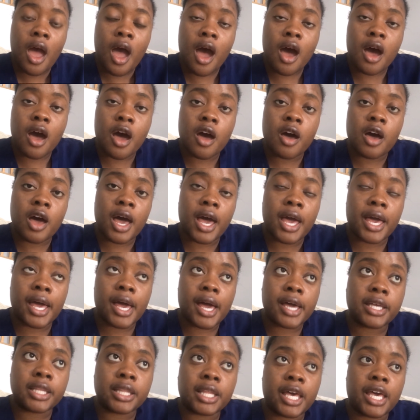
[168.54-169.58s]
I
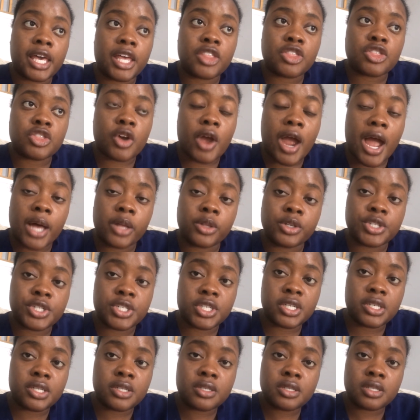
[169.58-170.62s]
highlight their
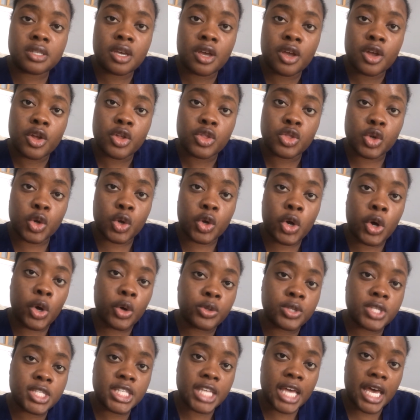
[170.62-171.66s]
allergies, their
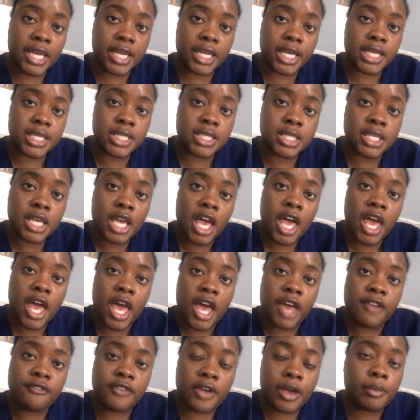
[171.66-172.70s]
code status,
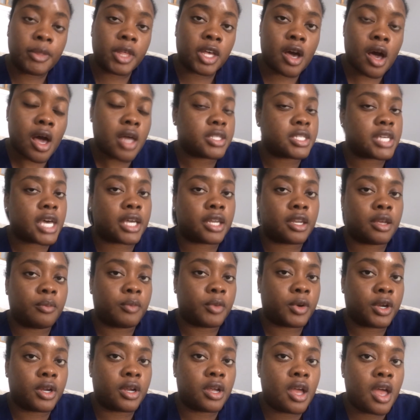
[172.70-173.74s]
family contact
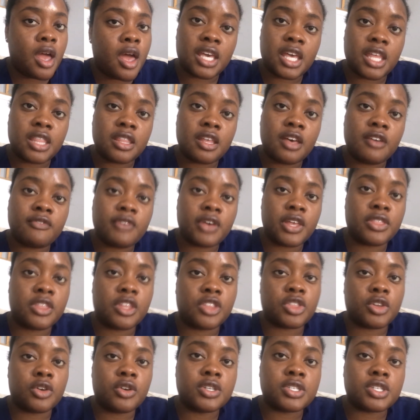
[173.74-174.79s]
number. In the event
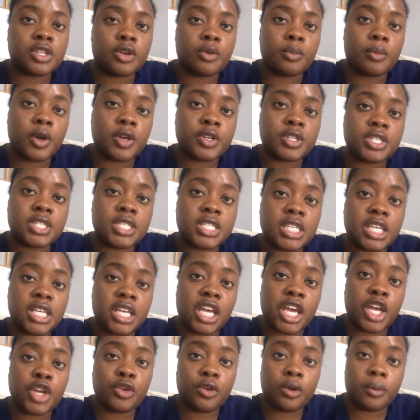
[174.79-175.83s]
that there is an
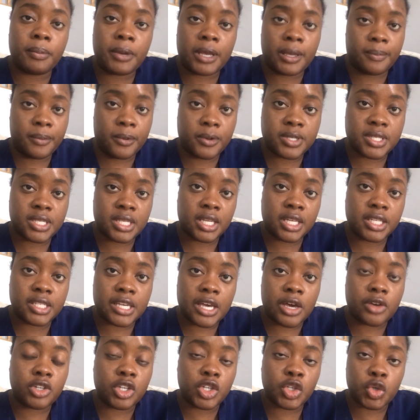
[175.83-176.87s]
emergency and your paper is sitting
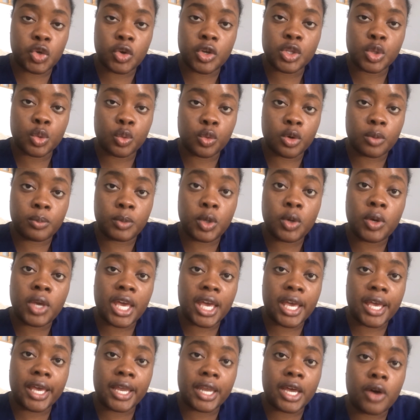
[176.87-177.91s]
down and you're in the room, you
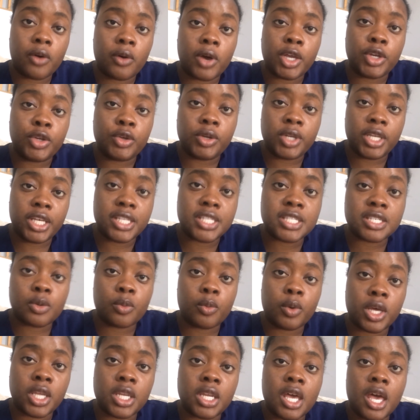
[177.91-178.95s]
can't get out and you need
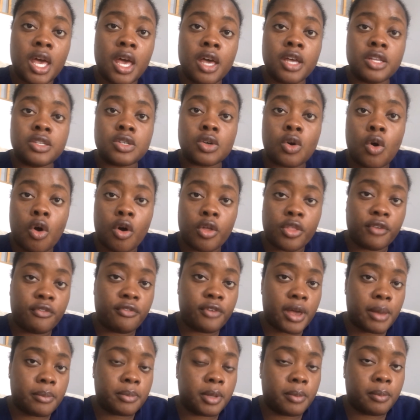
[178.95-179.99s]
someone to call the
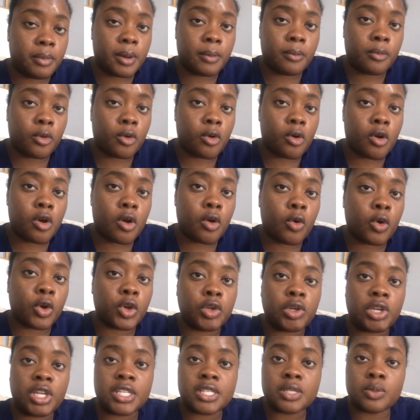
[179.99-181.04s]
family member or
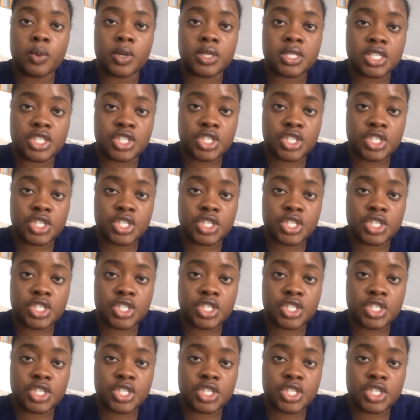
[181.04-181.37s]
you need someone to